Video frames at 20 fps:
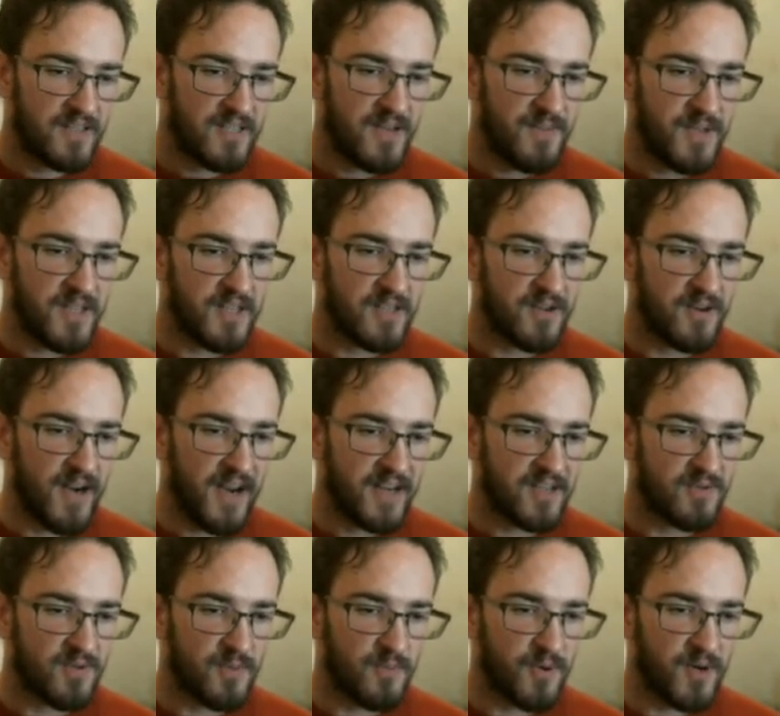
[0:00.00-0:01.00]
Some of these are
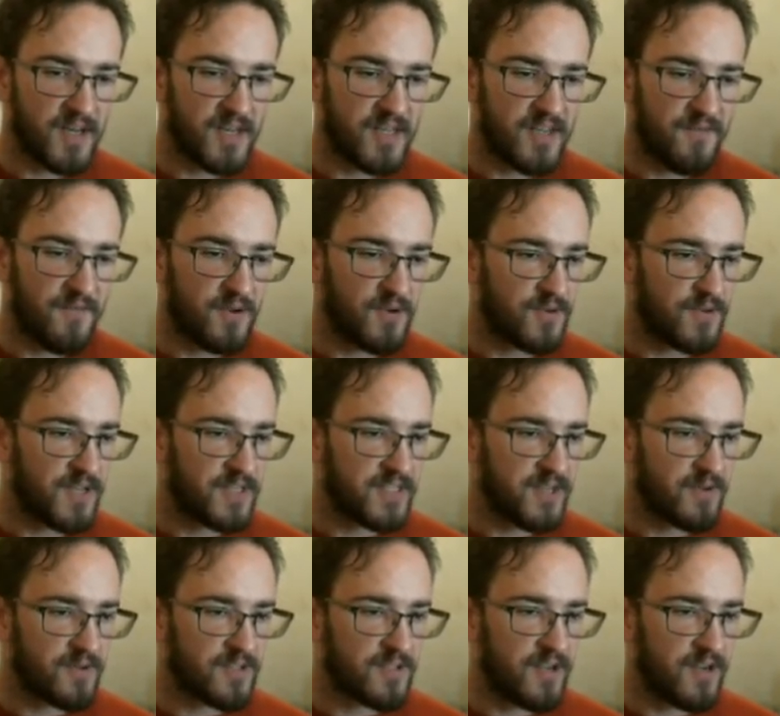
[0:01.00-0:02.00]
actually pretty difficult,
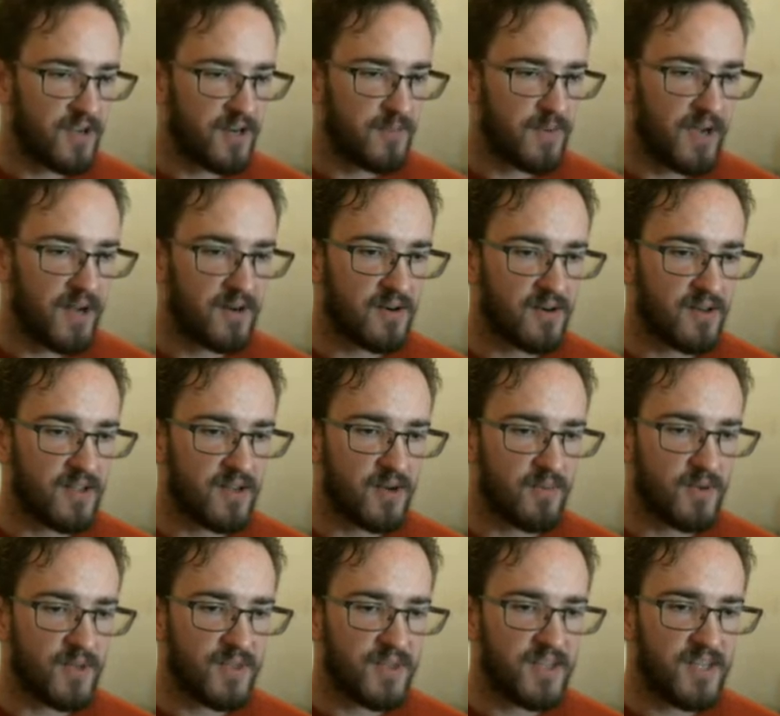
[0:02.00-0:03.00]
as I was talking about
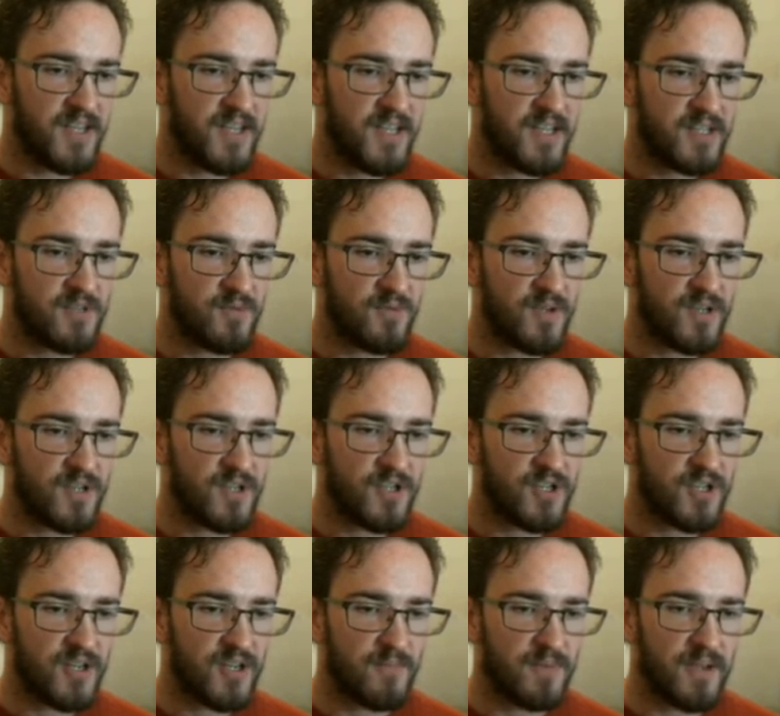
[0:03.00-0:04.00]
earlier, but this one
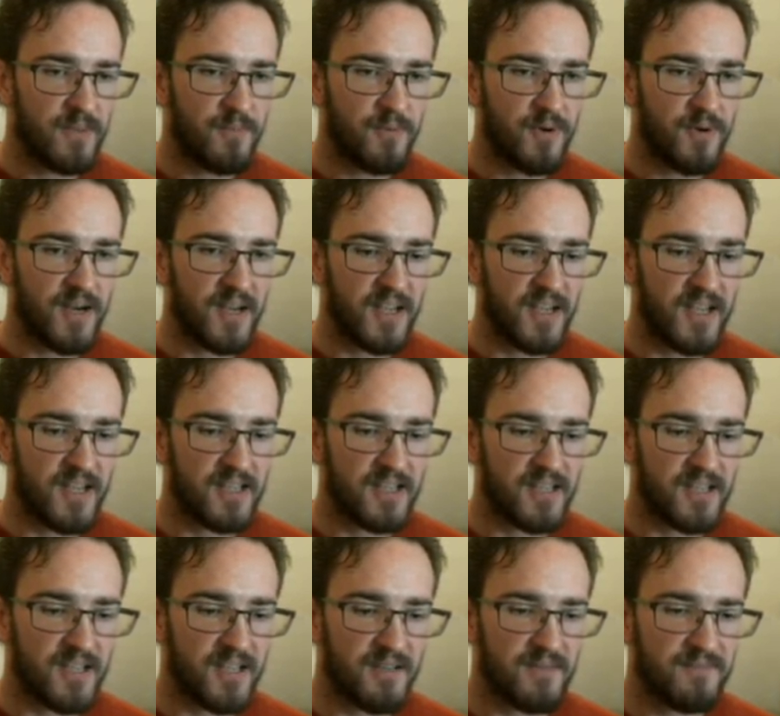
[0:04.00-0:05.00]
should be pretty
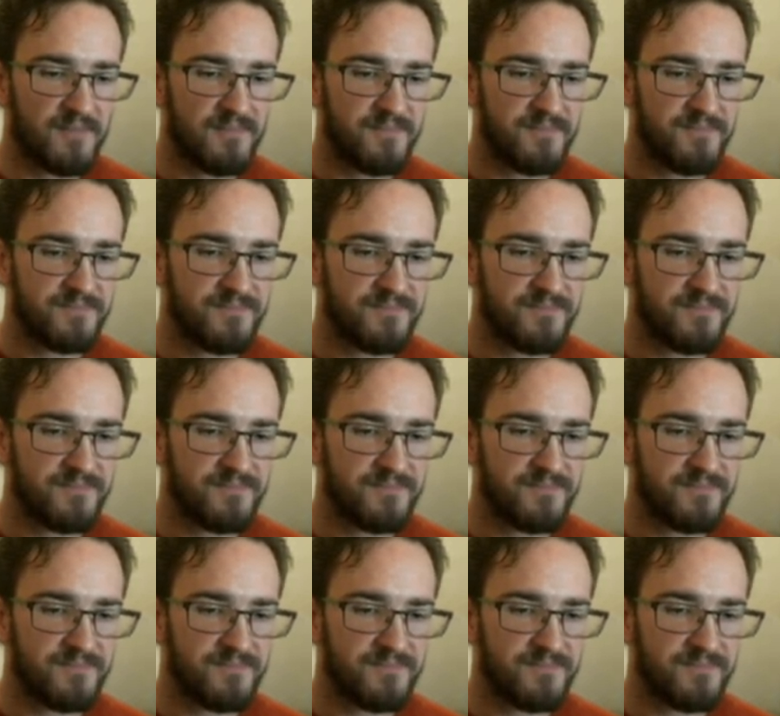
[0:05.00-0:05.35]
easy.